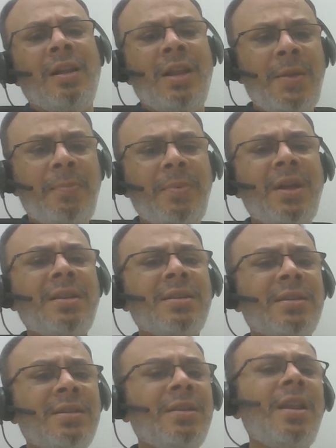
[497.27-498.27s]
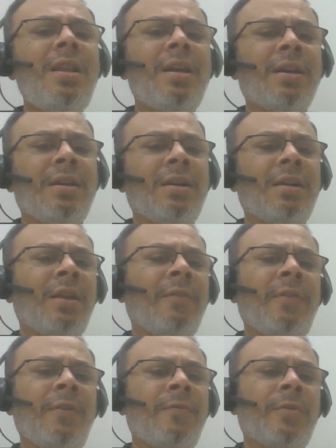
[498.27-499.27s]
Leap years still occurred
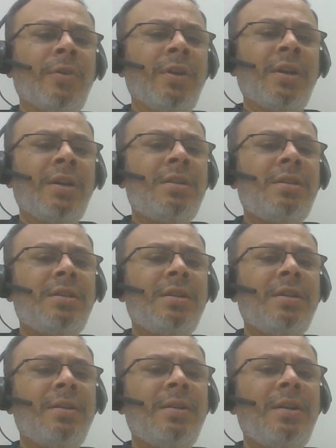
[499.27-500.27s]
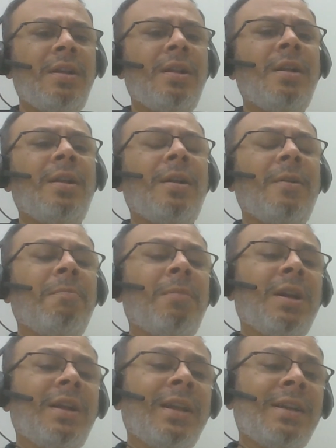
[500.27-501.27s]
every 4 years,
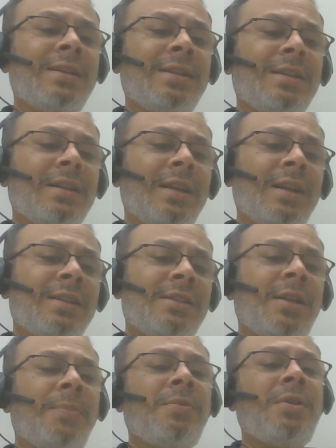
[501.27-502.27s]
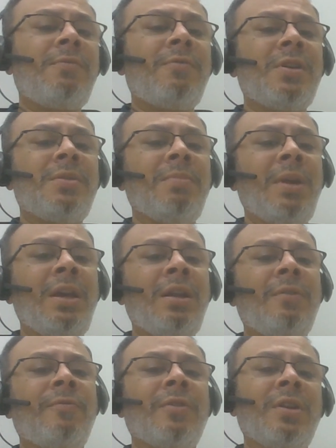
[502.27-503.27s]
but exception was made
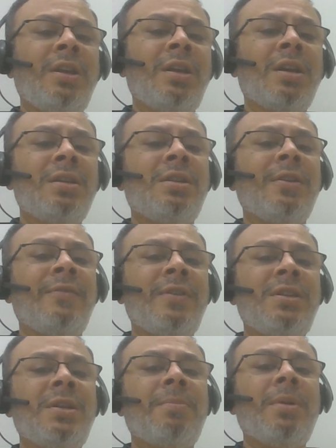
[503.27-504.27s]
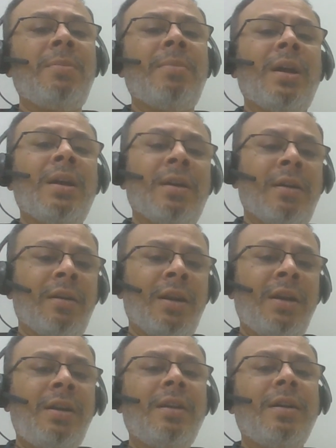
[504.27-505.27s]
for years divisible by
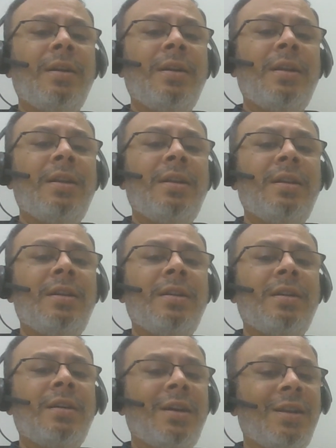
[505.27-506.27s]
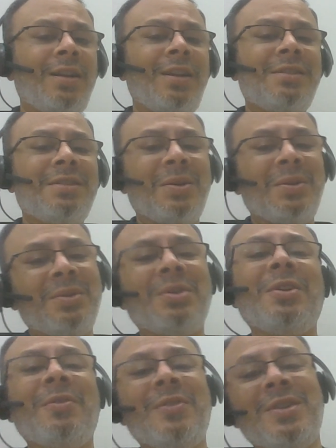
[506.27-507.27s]
100, unless also
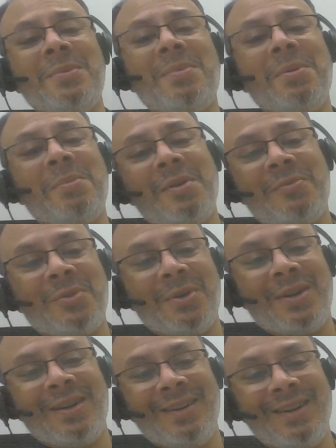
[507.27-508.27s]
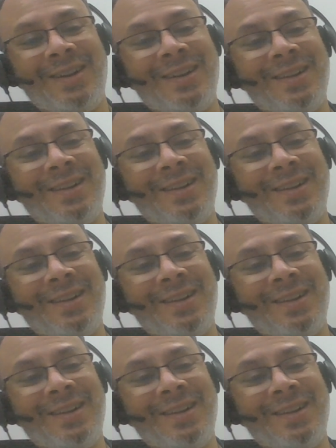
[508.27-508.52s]
divisible by 400.